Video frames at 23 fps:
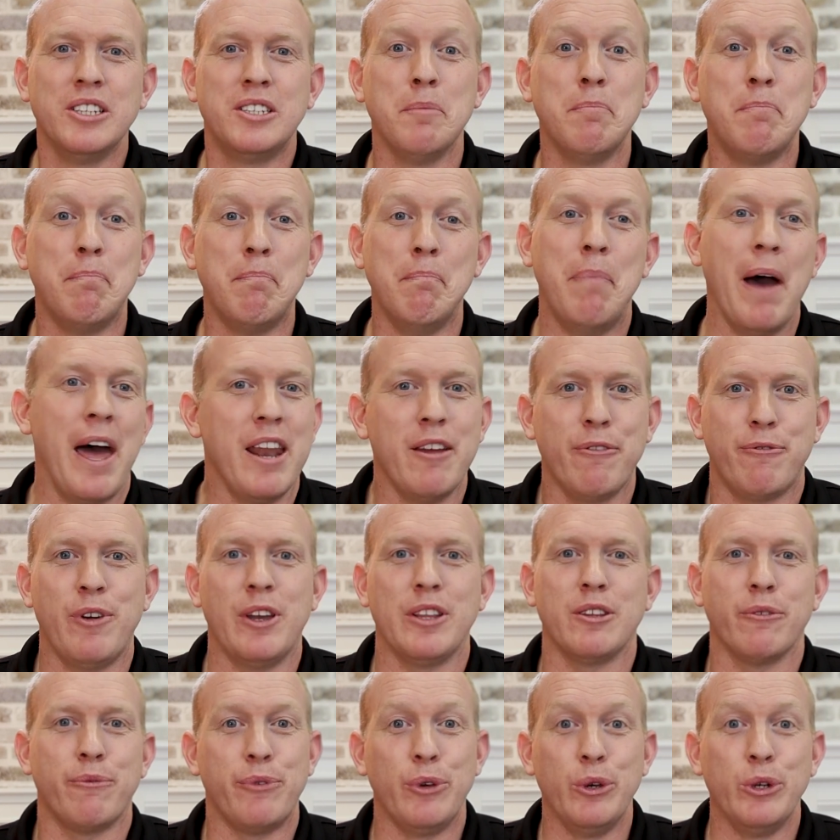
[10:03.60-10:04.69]
to
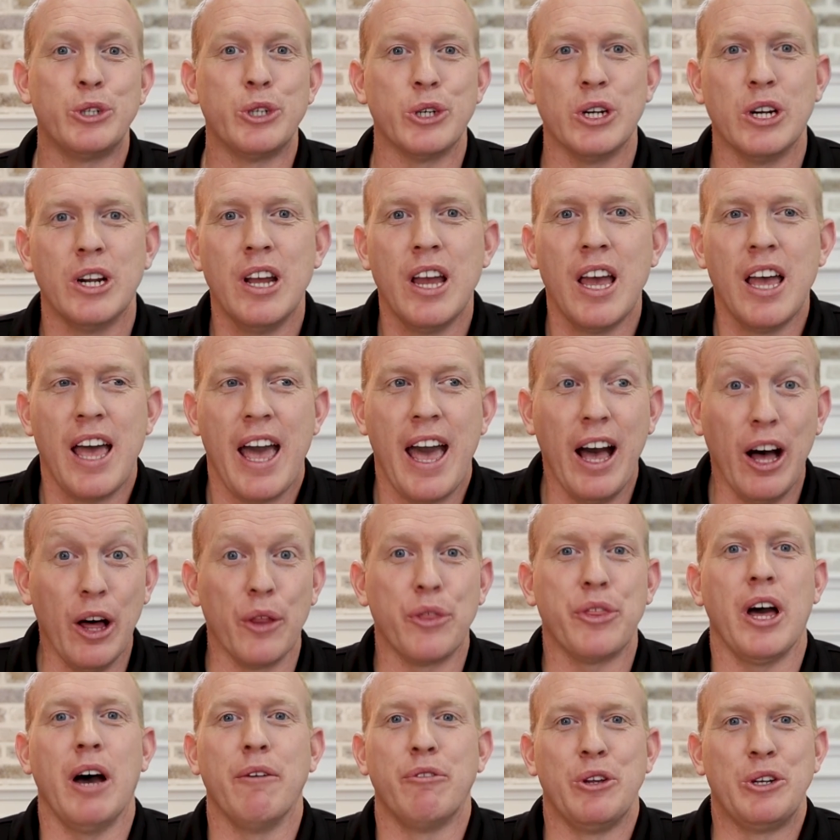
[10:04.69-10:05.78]
benefit the future
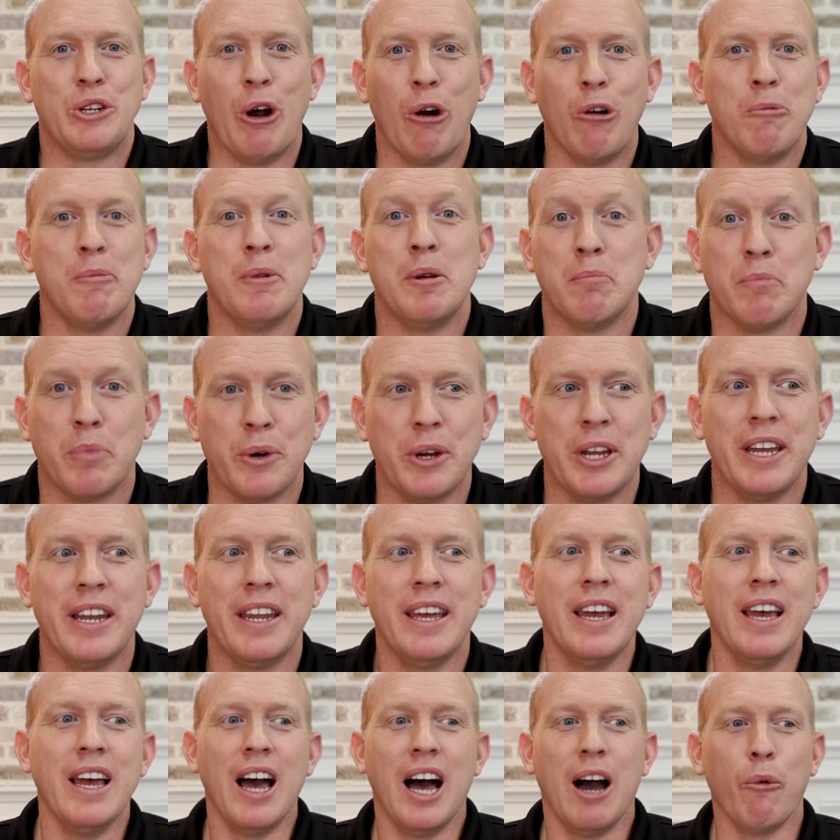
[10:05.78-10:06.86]
health of the Doberman breed.